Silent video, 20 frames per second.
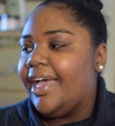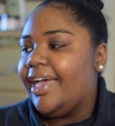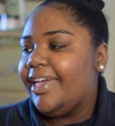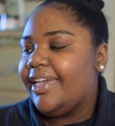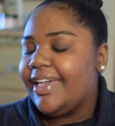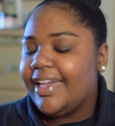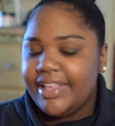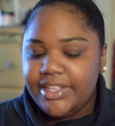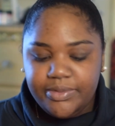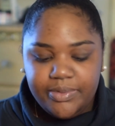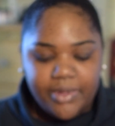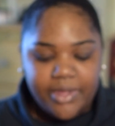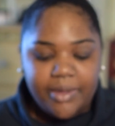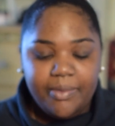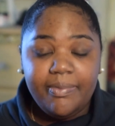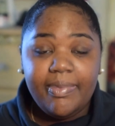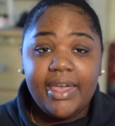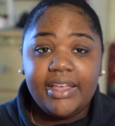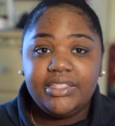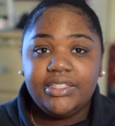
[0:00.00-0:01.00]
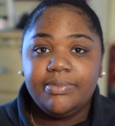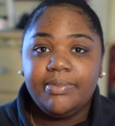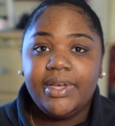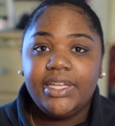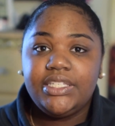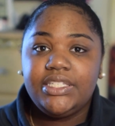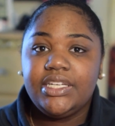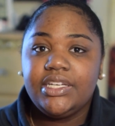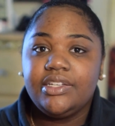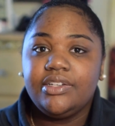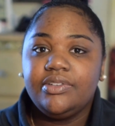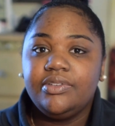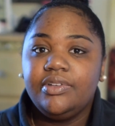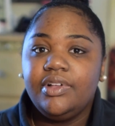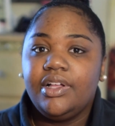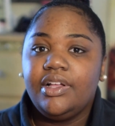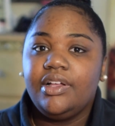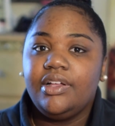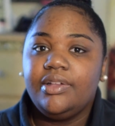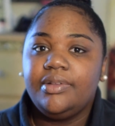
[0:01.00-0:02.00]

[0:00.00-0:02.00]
Hi guys, welcome back to my channel.